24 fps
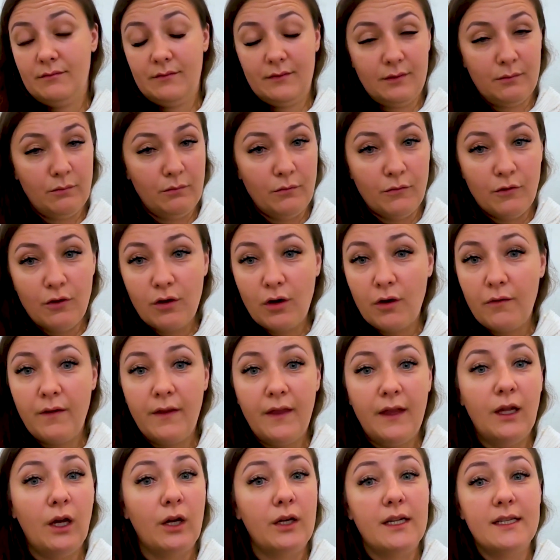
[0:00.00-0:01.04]
more often
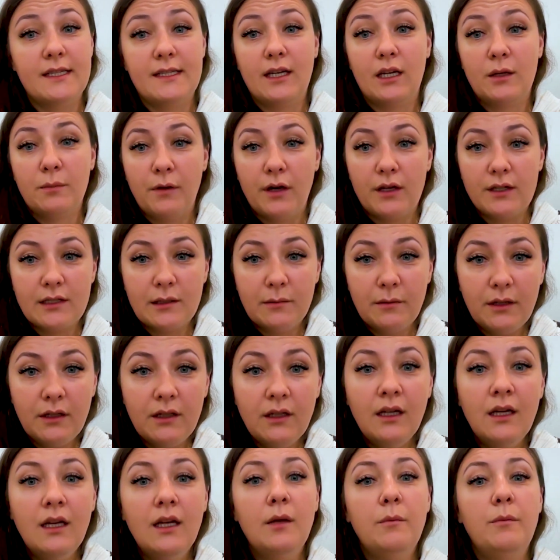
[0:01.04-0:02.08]
than not, it's not possible
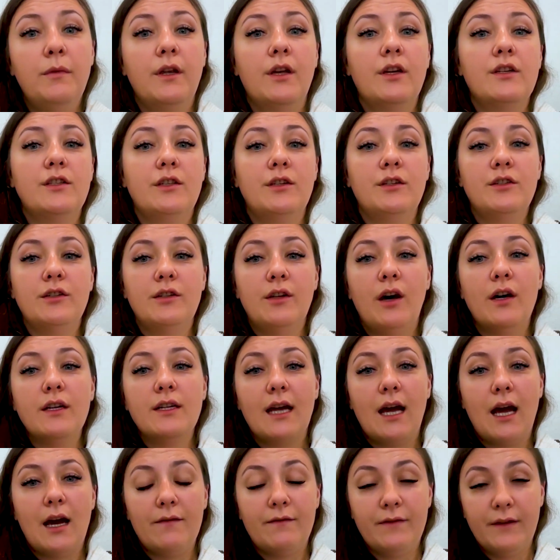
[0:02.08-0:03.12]
because you do not
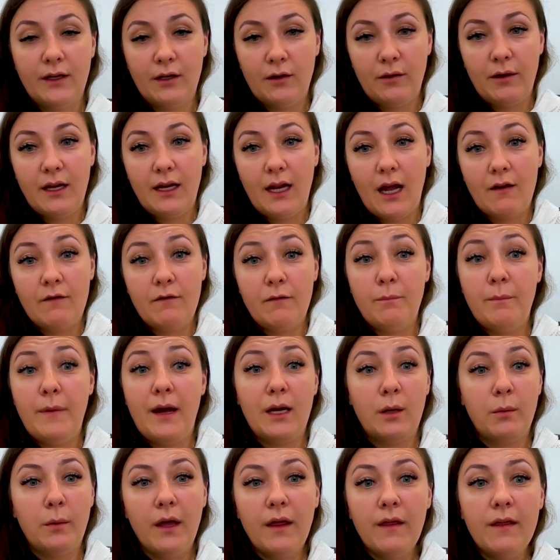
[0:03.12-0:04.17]
have enough
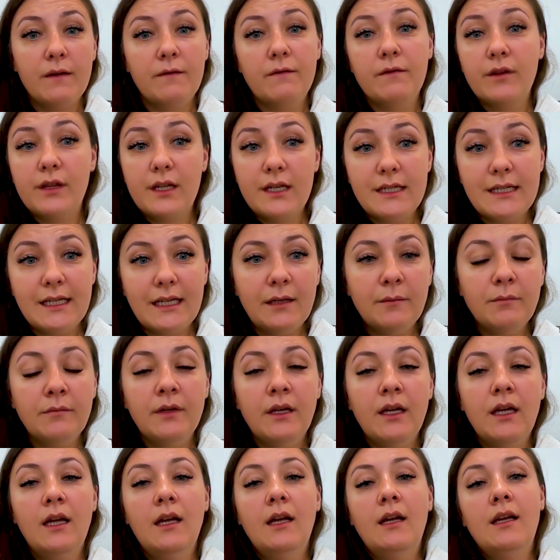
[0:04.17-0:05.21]
bandwidth for the team.
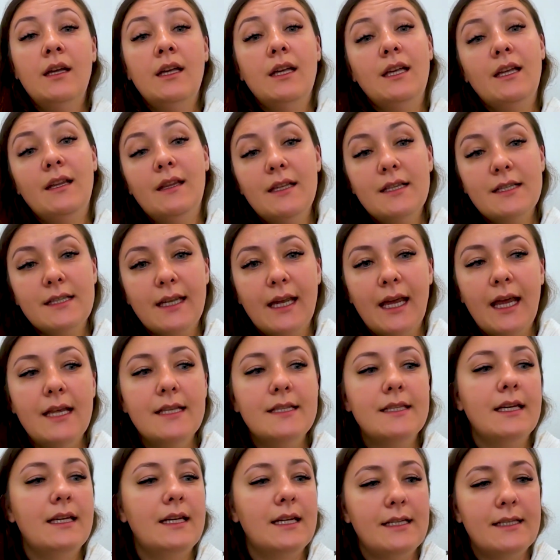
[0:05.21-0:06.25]
In this
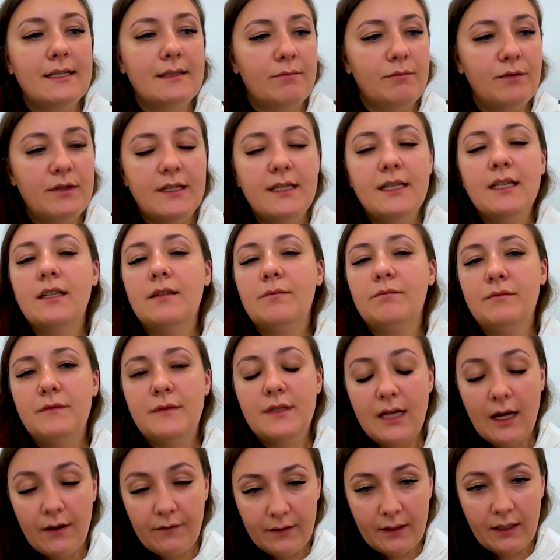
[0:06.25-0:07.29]
case, it is still
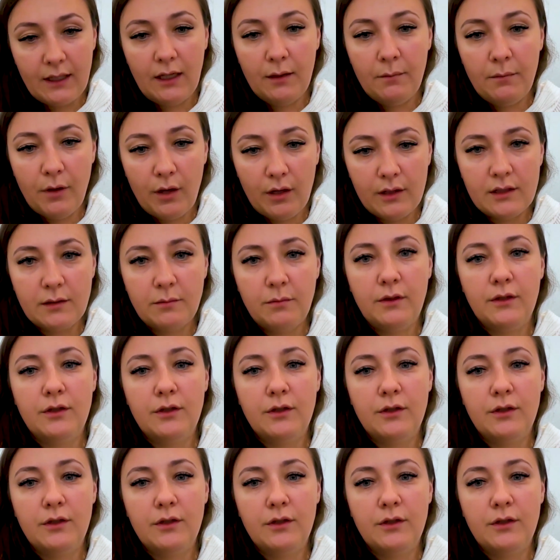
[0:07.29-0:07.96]
definitely possible